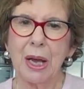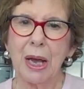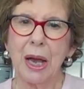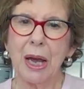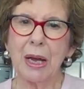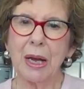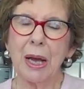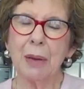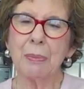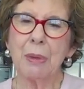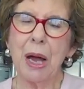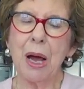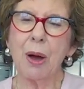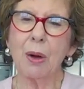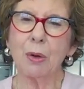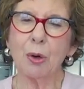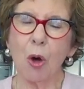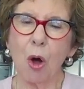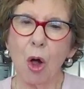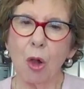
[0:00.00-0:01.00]
and I'm now
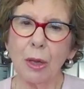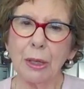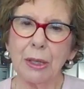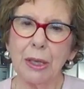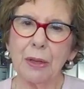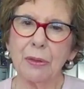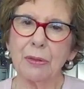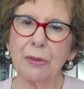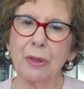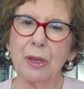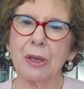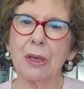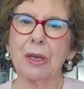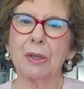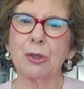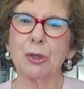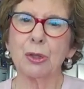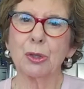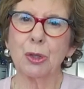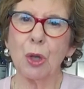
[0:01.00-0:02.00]
calling it the
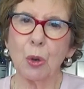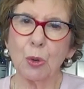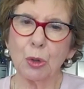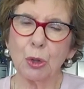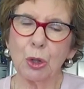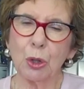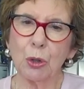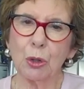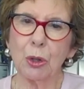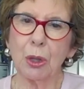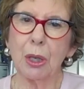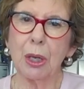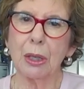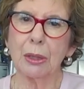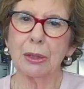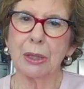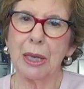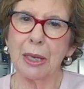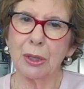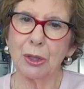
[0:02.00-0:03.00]
Social
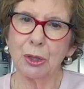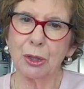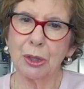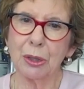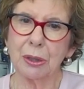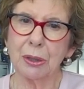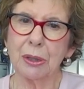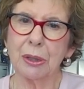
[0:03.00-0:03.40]
Attention